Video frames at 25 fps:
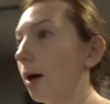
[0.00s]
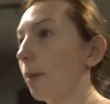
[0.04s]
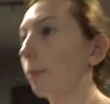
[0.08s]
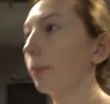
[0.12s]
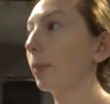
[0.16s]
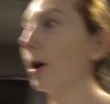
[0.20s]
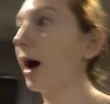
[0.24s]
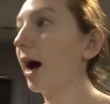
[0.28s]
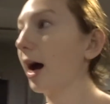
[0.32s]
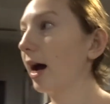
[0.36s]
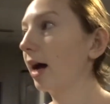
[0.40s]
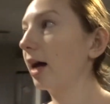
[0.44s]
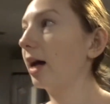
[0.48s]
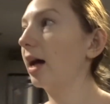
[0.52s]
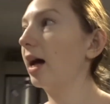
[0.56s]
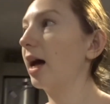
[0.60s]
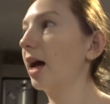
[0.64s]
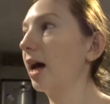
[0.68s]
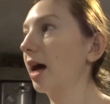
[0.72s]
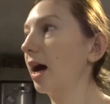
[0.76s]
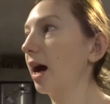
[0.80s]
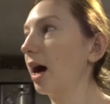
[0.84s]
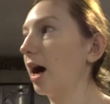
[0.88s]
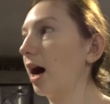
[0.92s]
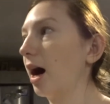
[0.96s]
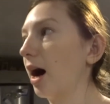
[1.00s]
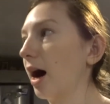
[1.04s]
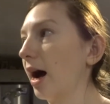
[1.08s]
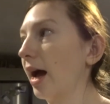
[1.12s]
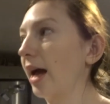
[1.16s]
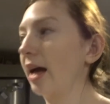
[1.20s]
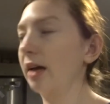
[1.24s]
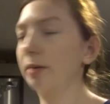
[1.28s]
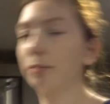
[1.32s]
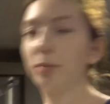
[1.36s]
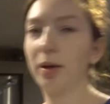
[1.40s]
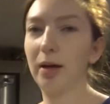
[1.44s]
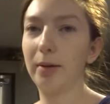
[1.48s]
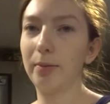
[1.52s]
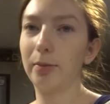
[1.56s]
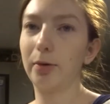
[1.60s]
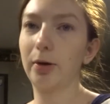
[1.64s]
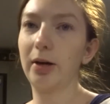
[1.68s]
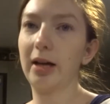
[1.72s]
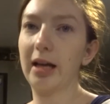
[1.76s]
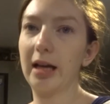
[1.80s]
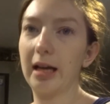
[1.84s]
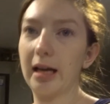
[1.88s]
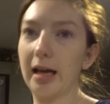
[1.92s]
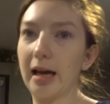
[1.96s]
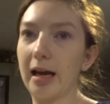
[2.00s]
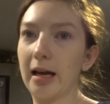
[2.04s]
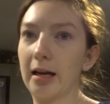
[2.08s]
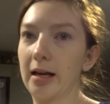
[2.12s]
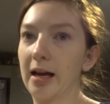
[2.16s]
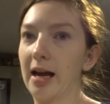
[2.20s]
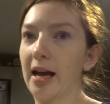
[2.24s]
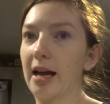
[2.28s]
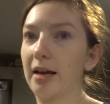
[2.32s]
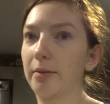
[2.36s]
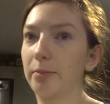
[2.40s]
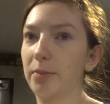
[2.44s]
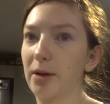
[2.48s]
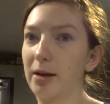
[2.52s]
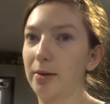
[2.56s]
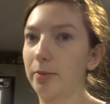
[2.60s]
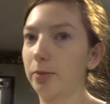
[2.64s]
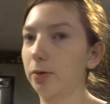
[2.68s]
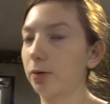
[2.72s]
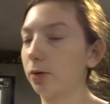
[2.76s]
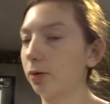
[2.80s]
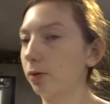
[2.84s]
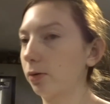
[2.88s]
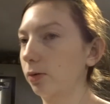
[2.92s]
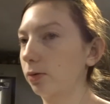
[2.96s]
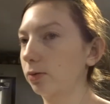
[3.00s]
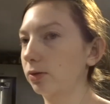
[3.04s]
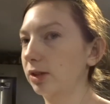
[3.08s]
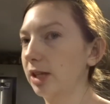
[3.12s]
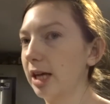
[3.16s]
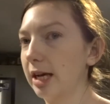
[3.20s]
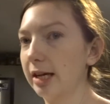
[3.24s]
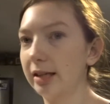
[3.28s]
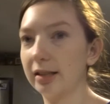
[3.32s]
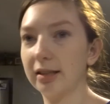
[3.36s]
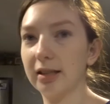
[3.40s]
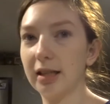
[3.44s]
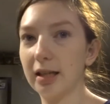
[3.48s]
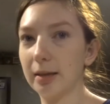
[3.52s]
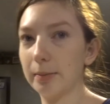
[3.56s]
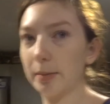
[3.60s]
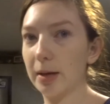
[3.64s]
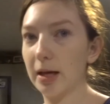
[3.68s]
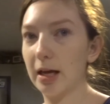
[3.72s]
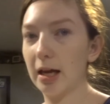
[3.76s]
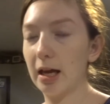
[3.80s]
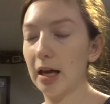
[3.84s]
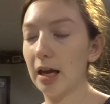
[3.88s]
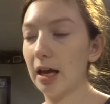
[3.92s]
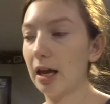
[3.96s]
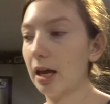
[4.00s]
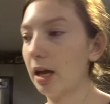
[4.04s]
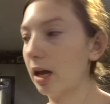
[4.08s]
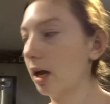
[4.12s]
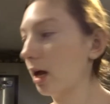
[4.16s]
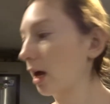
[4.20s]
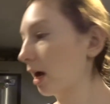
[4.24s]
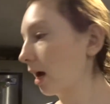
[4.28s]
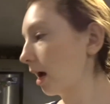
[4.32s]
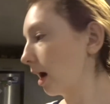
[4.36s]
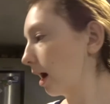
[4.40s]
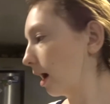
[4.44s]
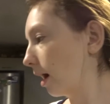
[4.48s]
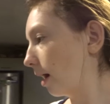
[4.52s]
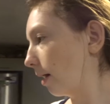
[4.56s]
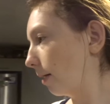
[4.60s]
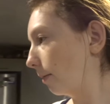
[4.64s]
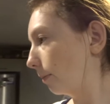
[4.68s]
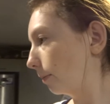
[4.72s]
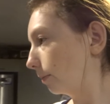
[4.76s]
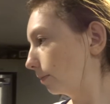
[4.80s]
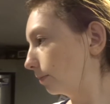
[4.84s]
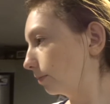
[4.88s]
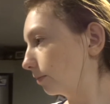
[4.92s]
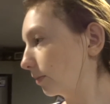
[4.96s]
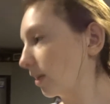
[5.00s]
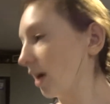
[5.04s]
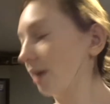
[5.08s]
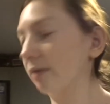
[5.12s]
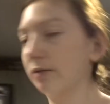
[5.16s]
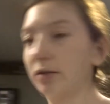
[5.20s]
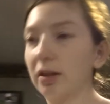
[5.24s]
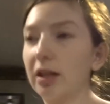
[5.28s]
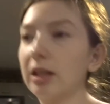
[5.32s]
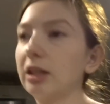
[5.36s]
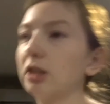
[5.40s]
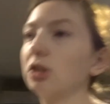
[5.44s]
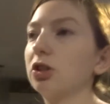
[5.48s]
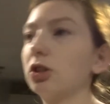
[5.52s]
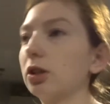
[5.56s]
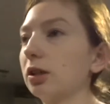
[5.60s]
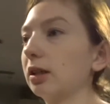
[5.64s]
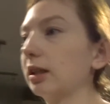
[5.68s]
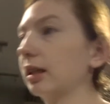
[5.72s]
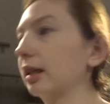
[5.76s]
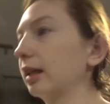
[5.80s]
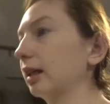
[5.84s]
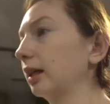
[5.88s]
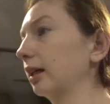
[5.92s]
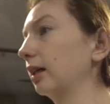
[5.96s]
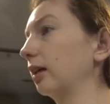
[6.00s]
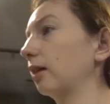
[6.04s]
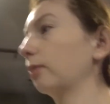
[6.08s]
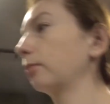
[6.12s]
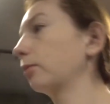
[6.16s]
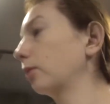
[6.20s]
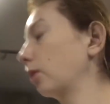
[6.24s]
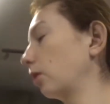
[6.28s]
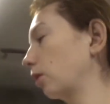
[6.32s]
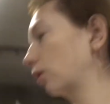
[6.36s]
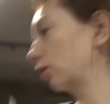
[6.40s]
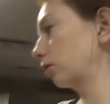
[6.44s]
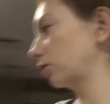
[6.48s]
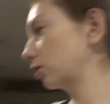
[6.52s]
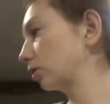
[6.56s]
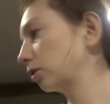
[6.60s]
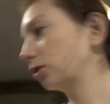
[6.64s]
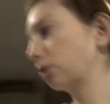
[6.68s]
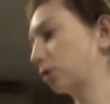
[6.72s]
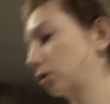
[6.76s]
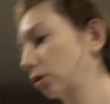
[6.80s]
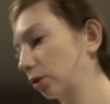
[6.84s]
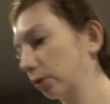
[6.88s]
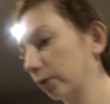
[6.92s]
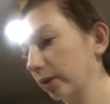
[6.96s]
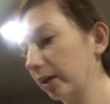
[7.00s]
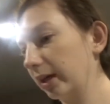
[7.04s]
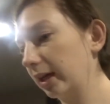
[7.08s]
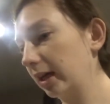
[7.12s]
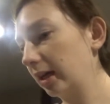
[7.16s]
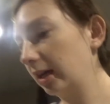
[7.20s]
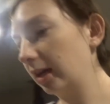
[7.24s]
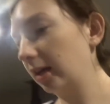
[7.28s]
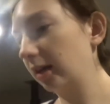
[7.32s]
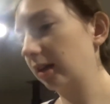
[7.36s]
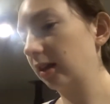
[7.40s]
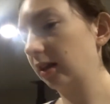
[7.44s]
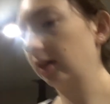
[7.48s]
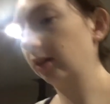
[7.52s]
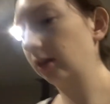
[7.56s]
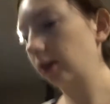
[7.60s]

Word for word: But I had people here, and I had people texting me. I'm literally, I'm not doing anything.